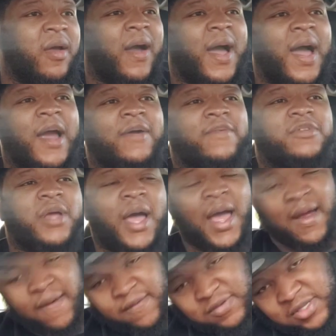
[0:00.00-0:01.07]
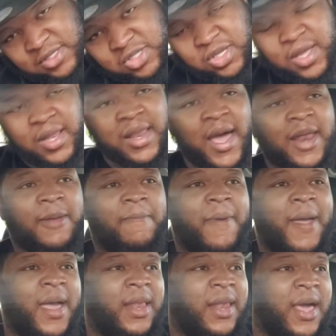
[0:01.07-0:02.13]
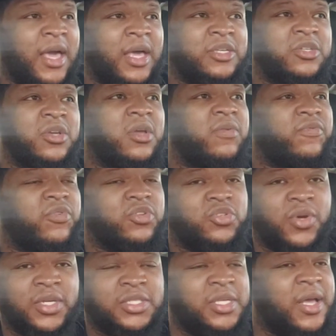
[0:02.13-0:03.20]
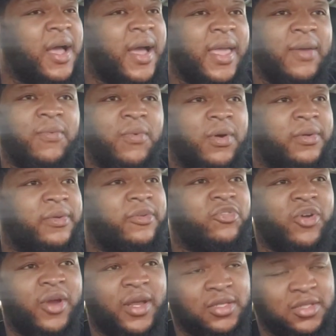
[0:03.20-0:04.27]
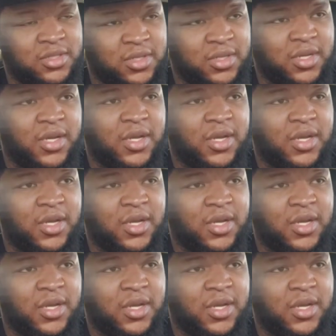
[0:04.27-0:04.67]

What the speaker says: Iverson took a lot of backlash for dressing how he wanted to dress.